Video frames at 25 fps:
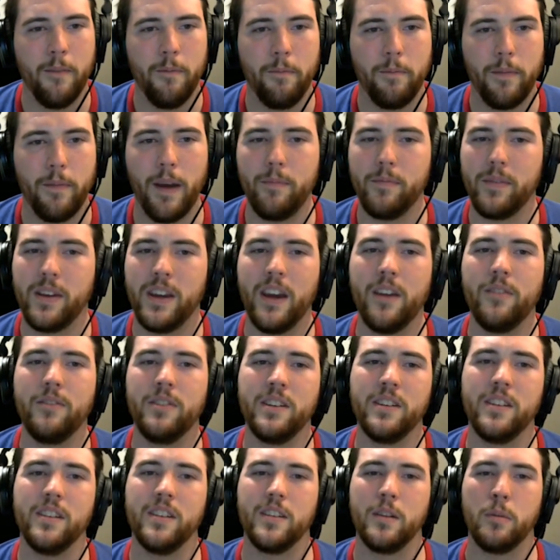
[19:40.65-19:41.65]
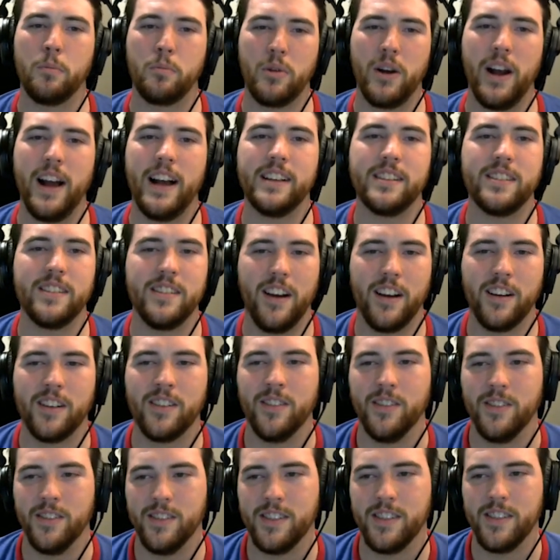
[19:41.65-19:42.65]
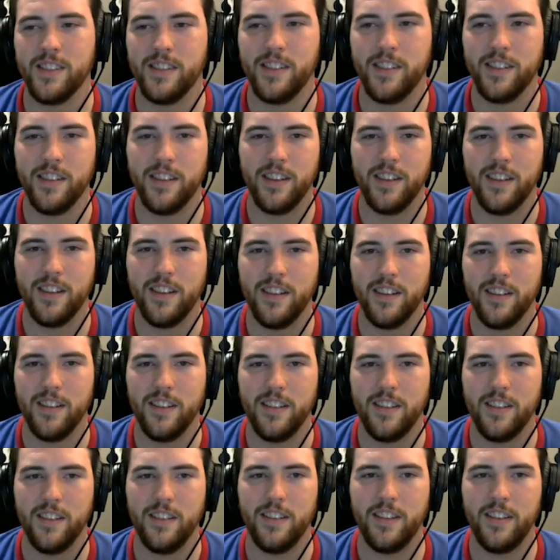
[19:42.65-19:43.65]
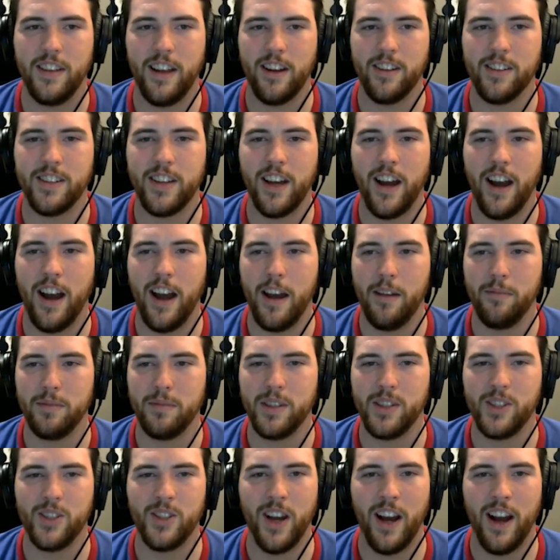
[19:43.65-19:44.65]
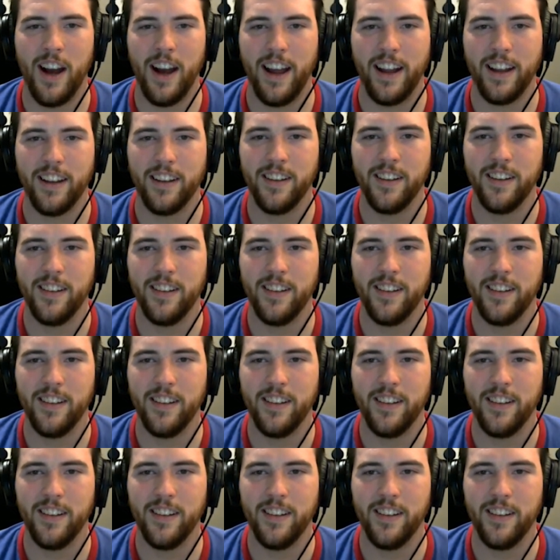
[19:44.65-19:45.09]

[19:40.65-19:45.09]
I'm giving the brass knuckles their time to shine.